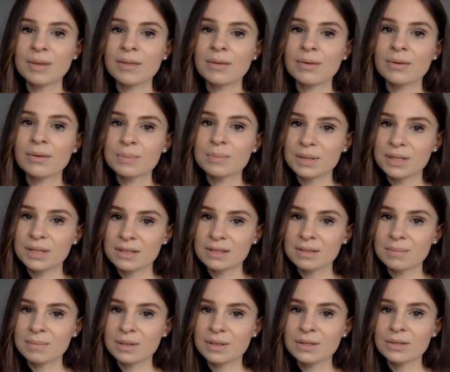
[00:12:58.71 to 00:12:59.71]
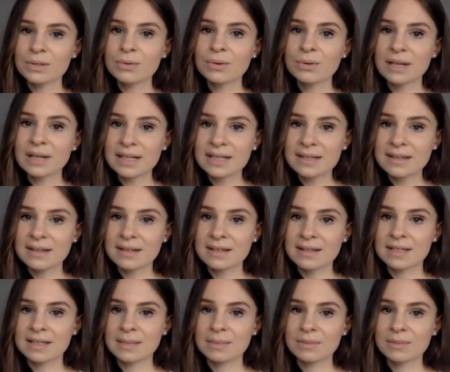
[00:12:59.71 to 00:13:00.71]
those participants who clicked the
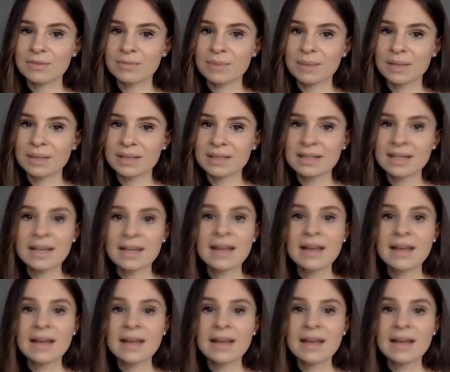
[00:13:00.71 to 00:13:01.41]
deceptive button